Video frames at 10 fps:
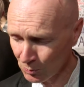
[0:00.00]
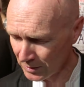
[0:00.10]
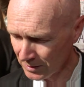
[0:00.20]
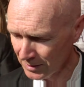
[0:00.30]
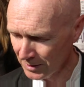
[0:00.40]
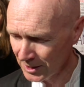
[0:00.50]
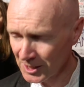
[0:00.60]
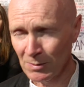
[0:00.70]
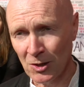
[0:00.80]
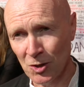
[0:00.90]
one is
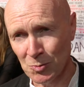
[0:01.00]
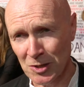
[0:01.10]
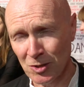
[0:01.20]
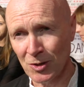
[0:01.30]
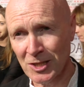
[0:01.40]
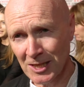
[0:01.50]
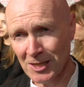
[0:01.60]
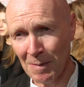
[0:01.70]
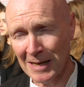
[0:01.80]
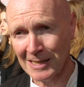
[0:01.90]
because we saw
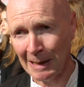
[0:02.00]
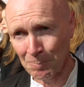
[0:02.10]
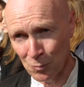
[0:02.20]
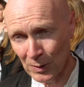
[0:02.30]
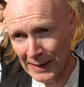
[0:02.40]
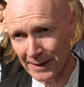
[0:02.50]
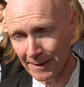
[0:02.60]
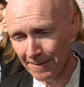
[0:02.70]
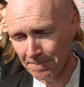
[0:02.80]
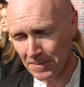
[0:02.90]
systematic bullying
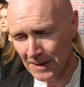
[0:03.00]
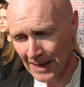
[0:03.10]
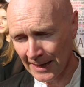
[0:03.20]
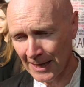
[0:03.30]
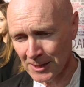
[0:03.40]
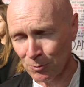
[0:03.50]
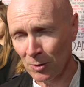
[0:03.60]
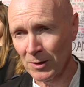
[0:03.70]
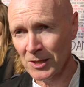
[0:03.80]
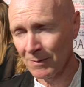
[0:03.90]
against
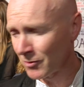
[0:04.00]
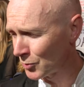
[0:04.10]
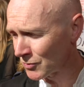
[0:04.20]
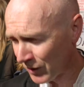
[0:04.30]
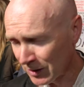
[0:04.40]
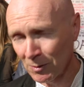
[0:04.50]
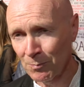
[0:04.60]
probably some of the most vulnerable